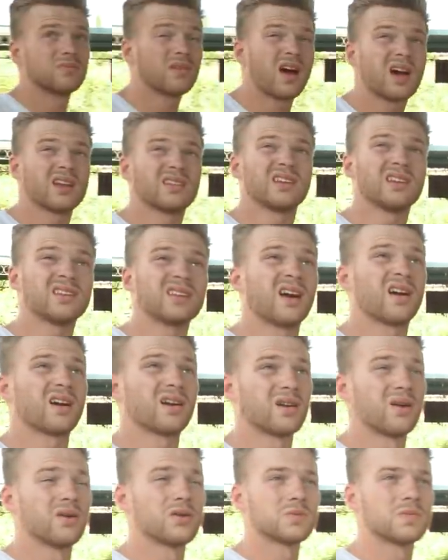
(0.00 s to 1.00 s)
I think they are
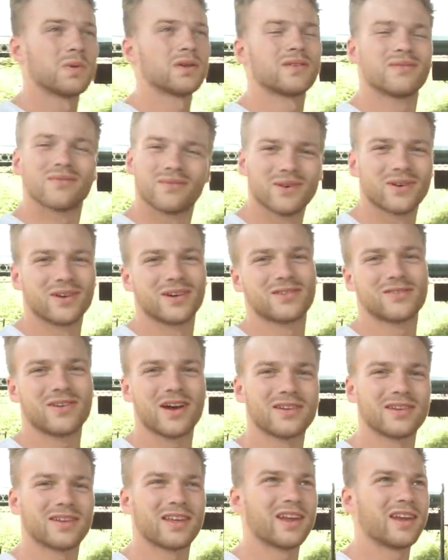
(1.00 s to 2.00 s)
closed, but we're gonna
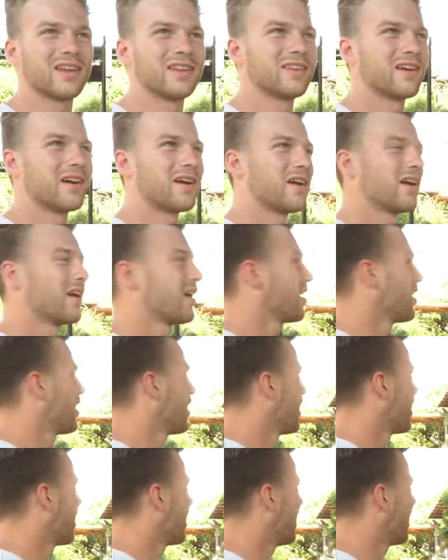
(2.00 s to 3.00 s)
try to get in there
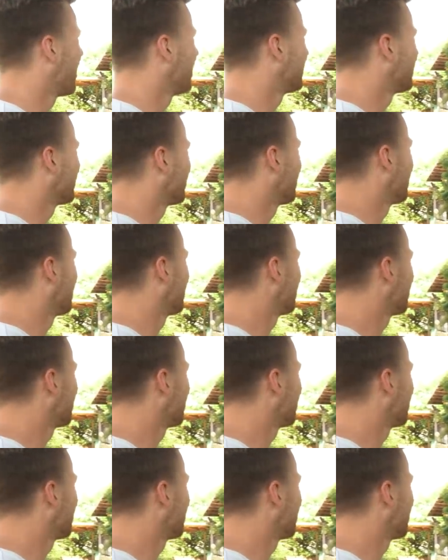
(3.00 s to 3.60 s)
and uh,